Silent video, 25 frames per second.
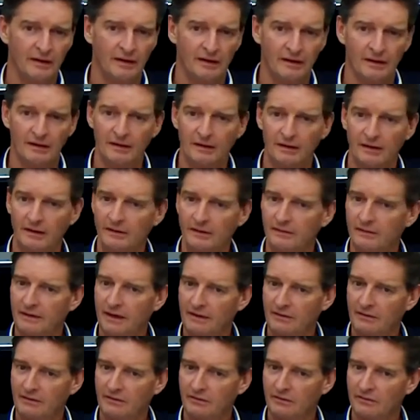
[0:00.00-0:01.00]
And
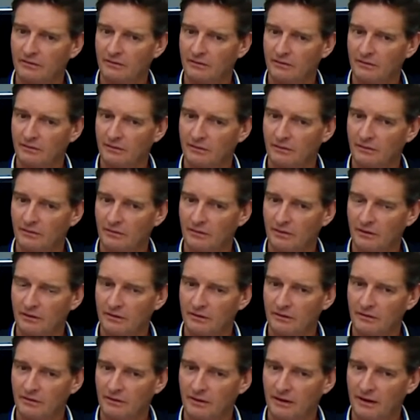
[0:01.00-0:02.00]
that's
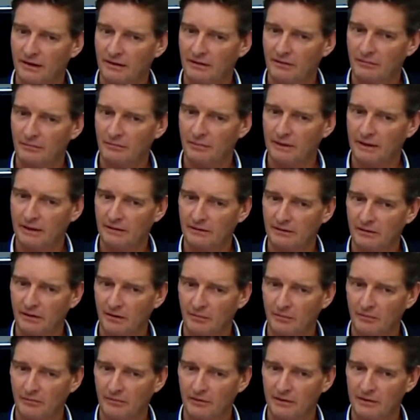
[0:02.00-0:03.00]
what you kind of build
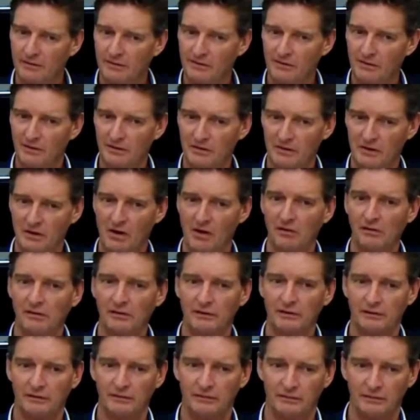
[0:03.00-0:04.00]
up when you're
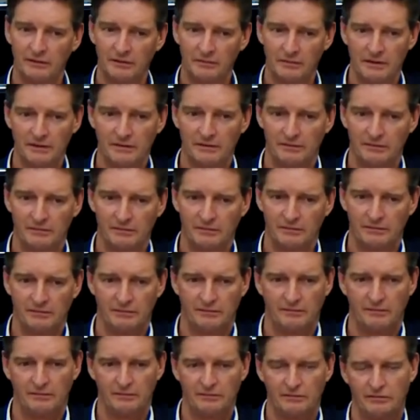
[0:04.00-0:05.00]
younger. I
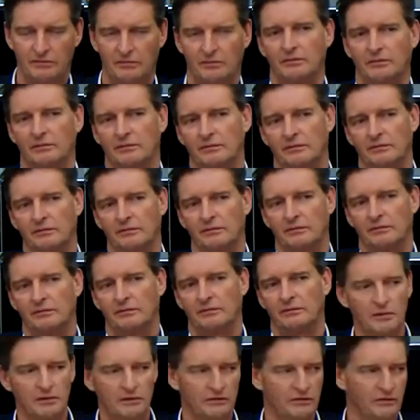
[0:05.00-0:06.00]
mean, sure, the
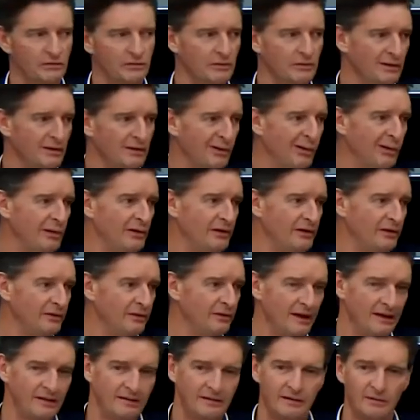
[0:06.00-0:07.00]
more mature, the older
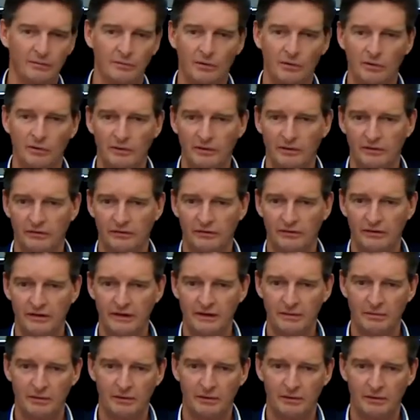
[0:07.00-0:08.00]
you get, the more you
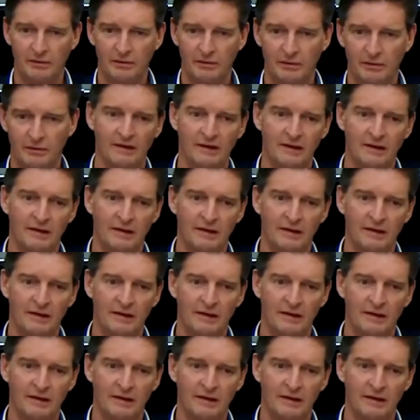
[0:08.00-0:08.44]
see, but